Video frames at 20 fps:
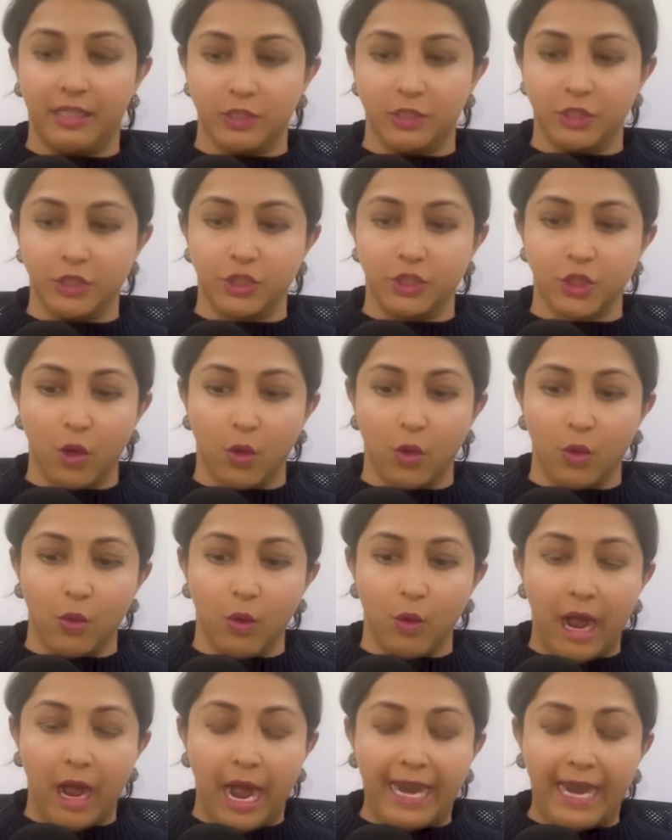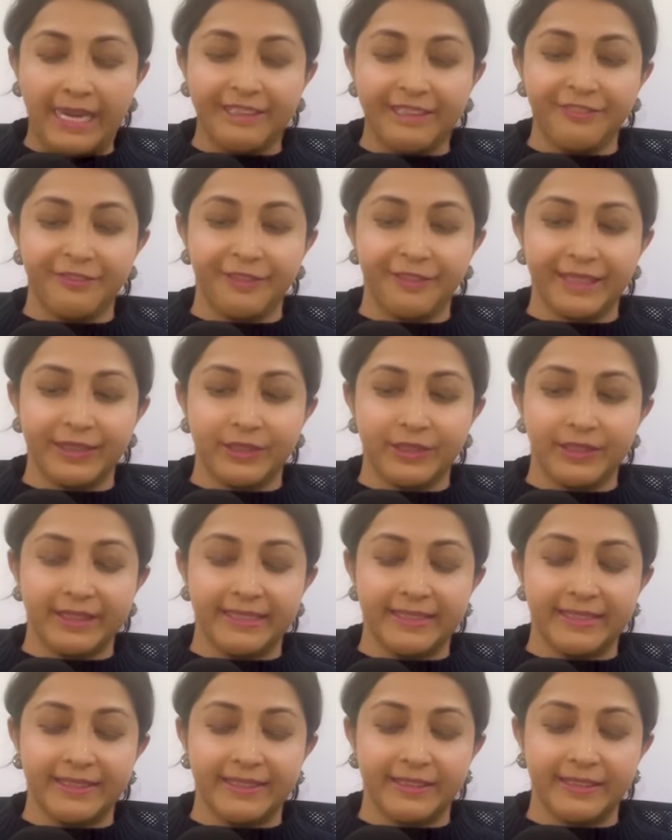So I feel
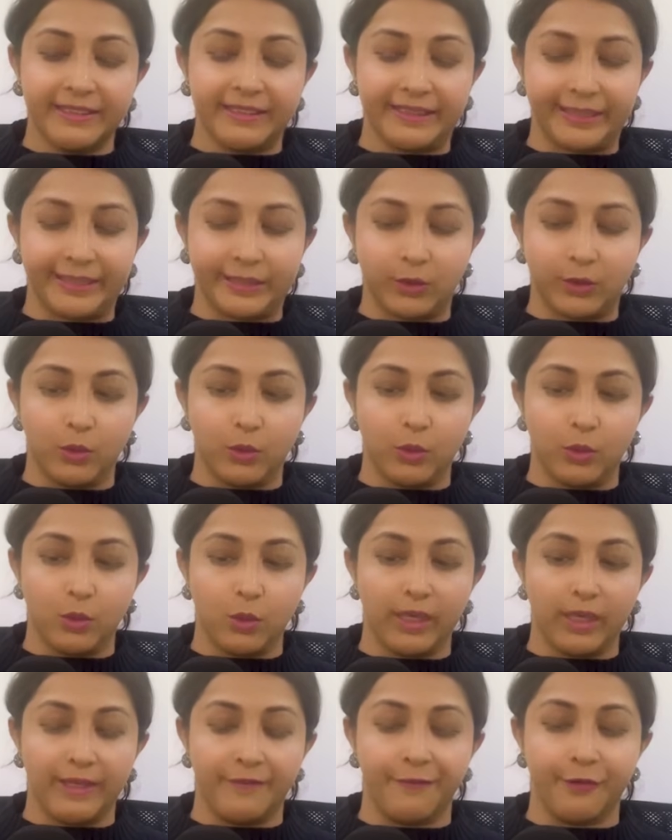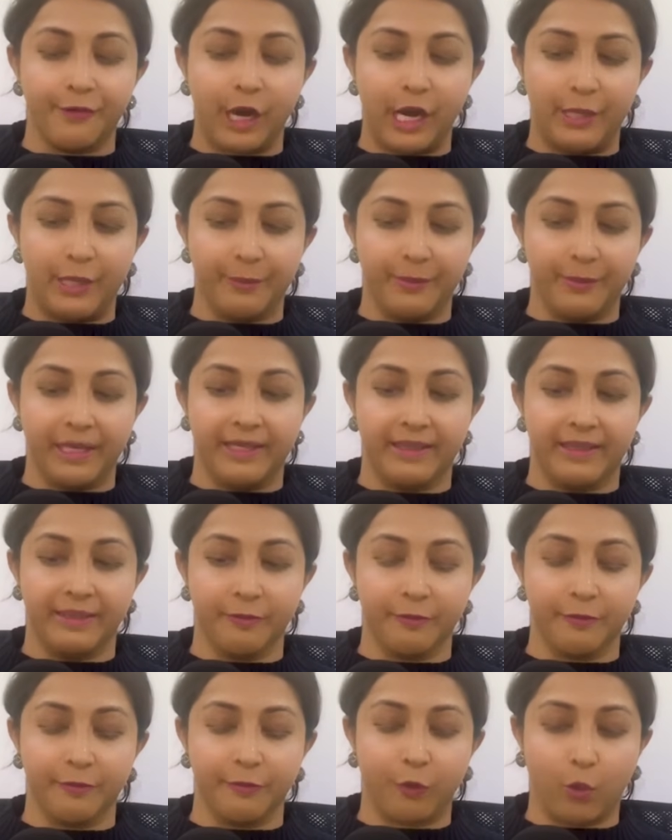in the new environment
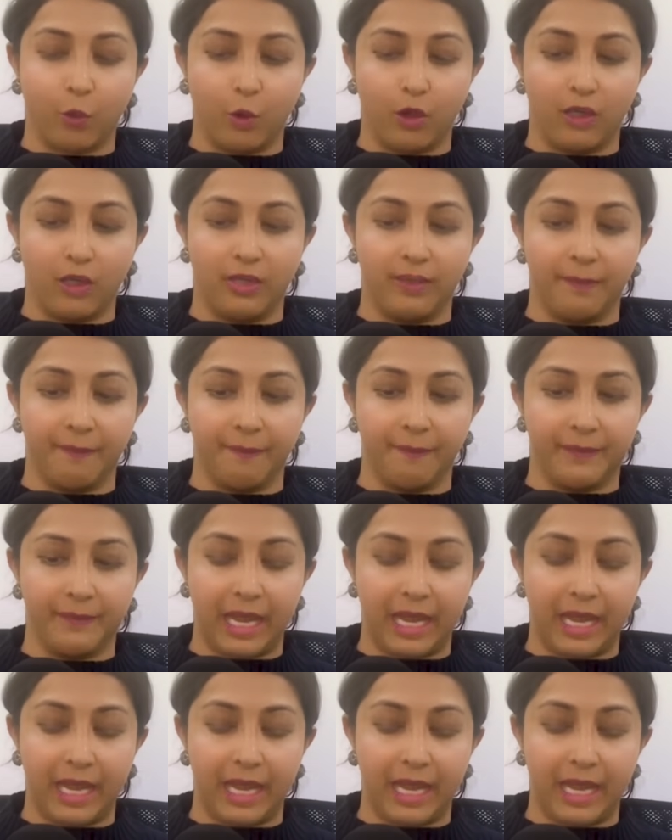for